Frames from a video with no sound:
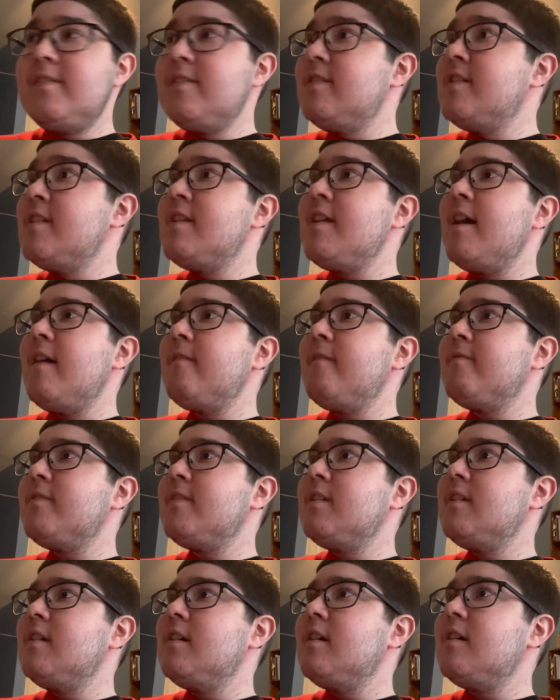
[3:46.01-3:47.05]
did have
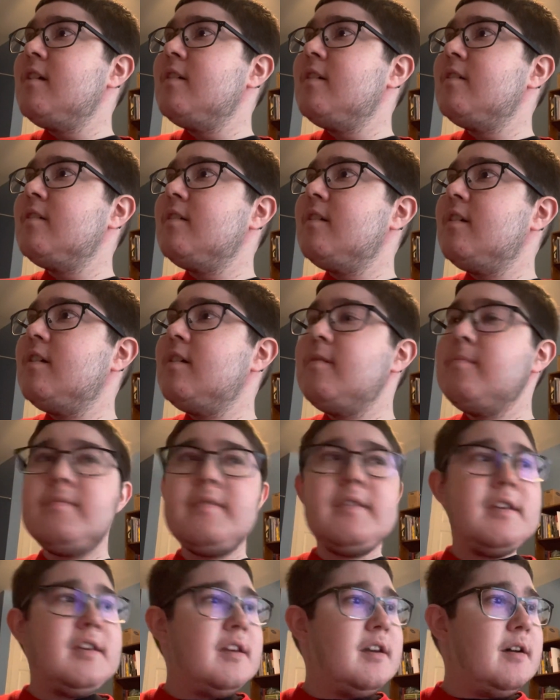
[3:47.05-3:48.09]
the uh, um,
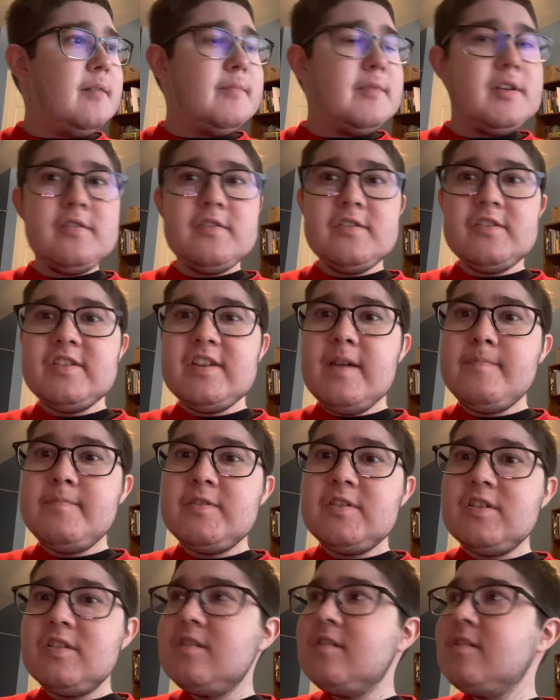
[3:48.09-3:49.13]
the um,
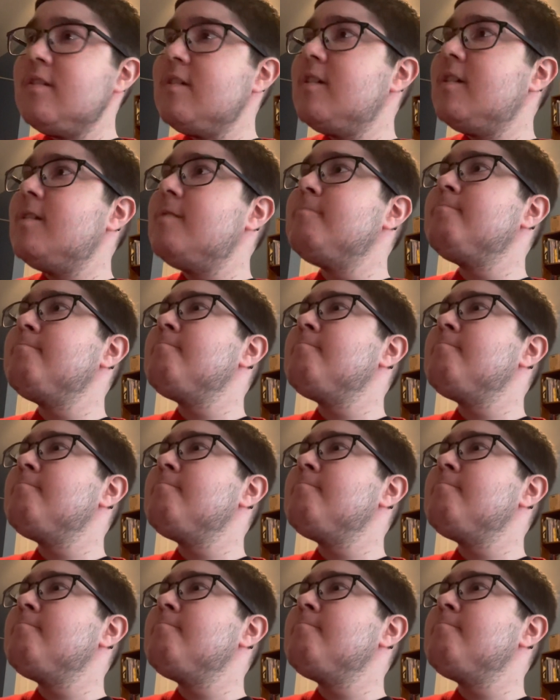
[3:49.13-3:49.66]
interception uh,